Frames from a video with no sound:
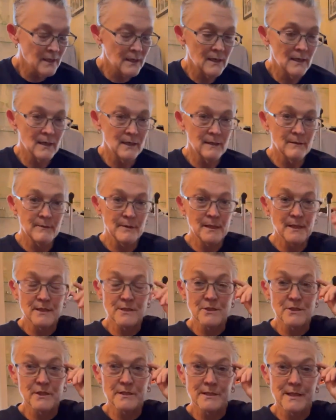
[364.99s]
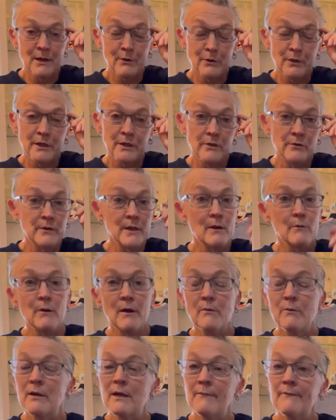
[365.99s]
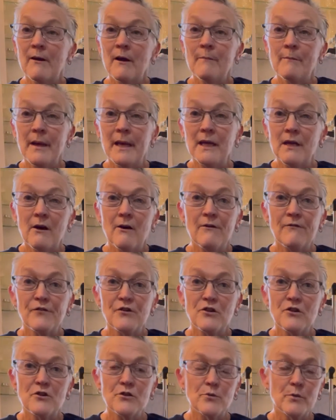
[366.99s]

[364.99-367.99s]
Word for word: Um, it's just how I do. That way, whenever I make offers,